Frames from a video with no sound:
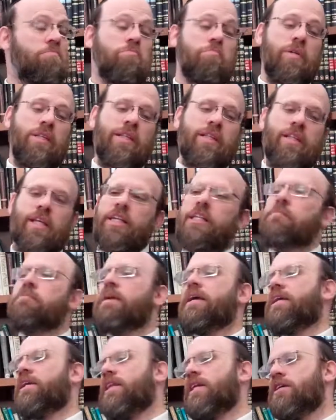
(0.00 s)
He said, that's
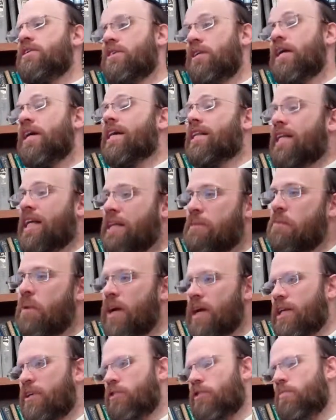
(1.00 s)
speculation. That's my
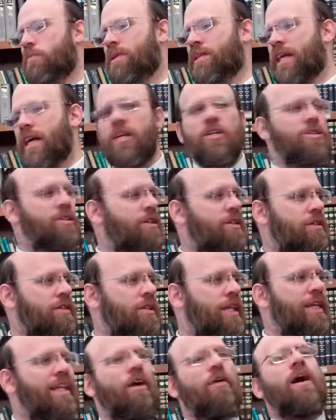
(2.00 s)
interpretation.
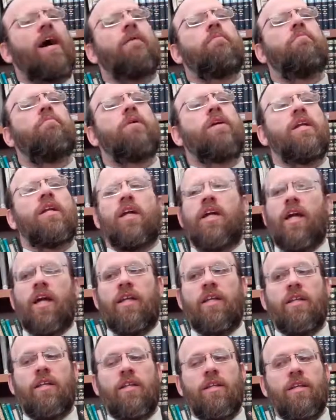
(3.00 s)
That's how I'm reading it.
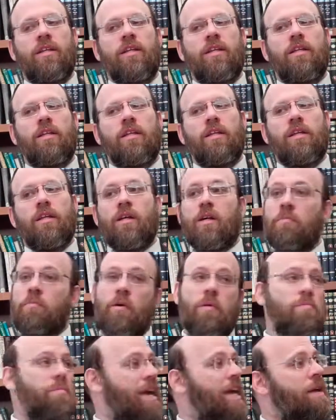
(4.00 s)

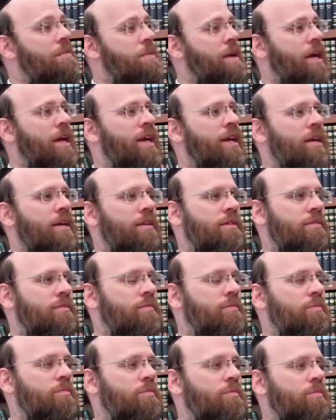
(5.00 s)
But maybe
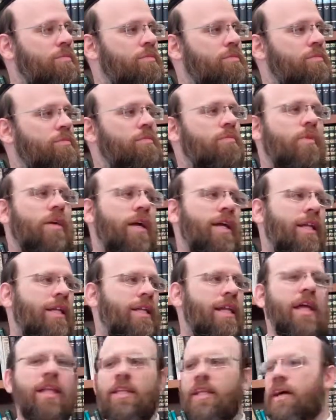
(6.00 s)
it's
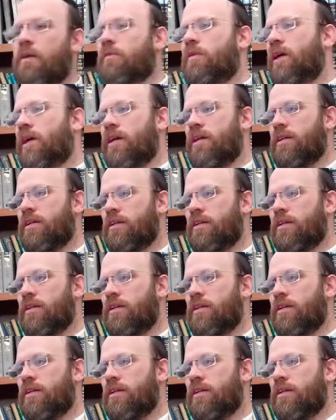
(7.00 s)
not that way.